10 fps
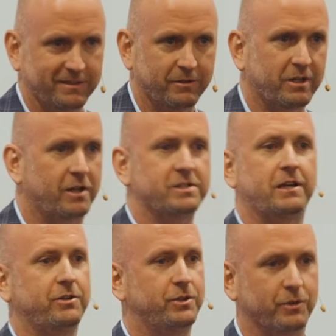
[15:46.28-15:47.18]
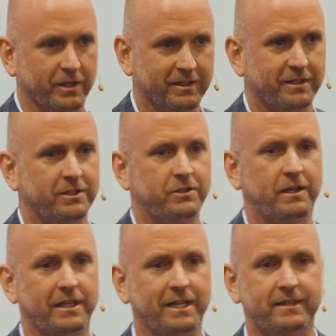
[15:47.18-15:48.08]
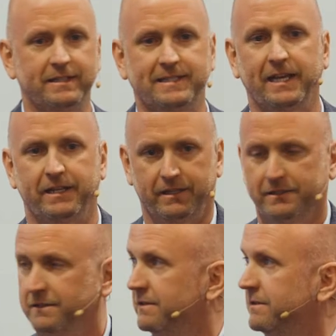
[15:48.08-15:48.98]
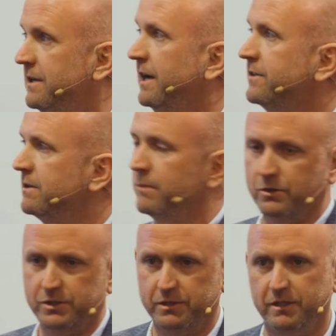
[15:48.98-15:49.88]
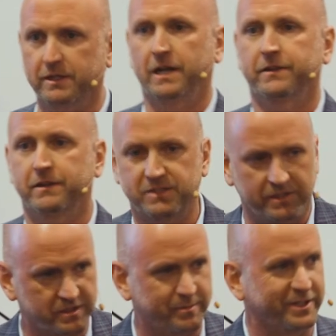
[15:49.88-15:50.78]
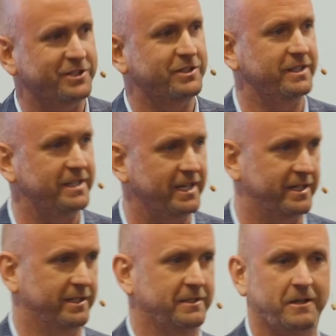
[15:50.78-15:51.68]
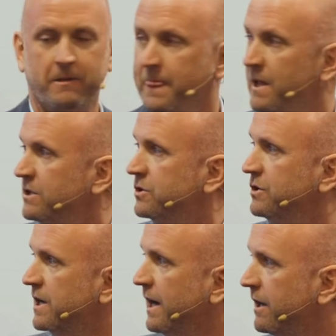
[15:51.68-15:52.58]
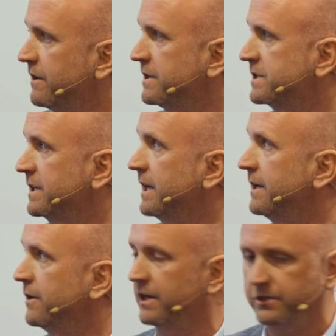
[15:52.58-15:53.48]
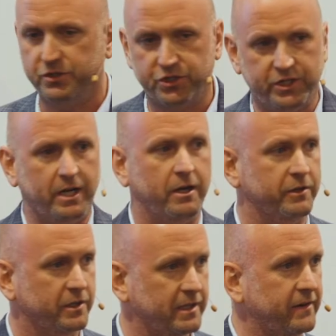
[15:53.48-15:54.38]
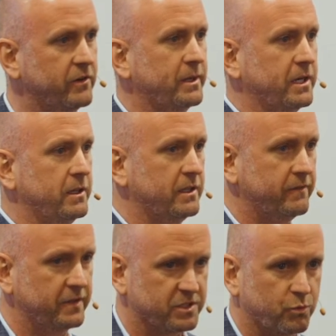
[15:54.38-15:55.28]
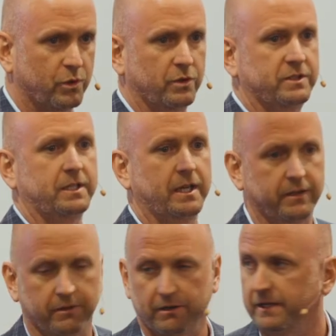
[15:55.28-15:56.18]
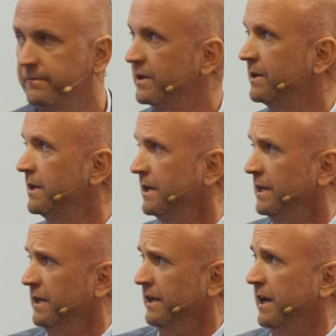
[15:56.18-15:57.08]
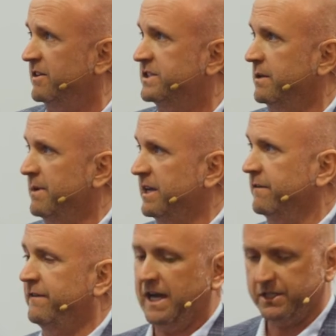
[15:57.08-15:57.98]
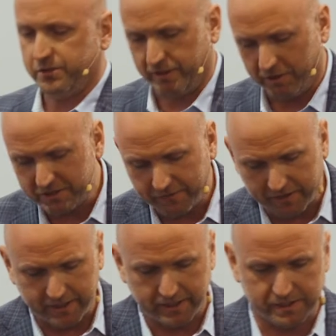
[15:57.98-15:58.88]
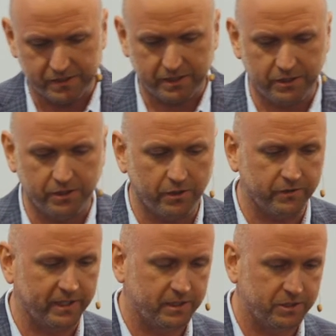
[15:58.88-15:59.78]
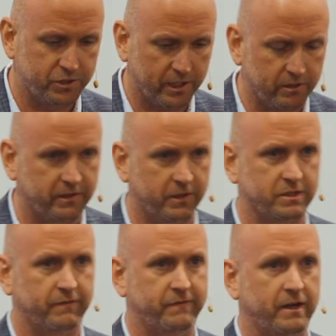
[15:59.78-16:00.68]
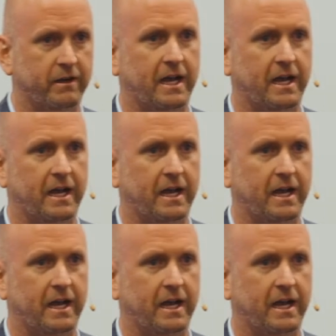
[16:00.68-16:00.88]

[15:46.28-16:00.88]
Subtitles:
regardless of how you do it. You need the data, not the emotion and not the sales pitch, the data. So you tie all this together and you share and you let everybody live in this world together, right? And obviously the manufacturing. You know, what's funny is, you know that generally there's a very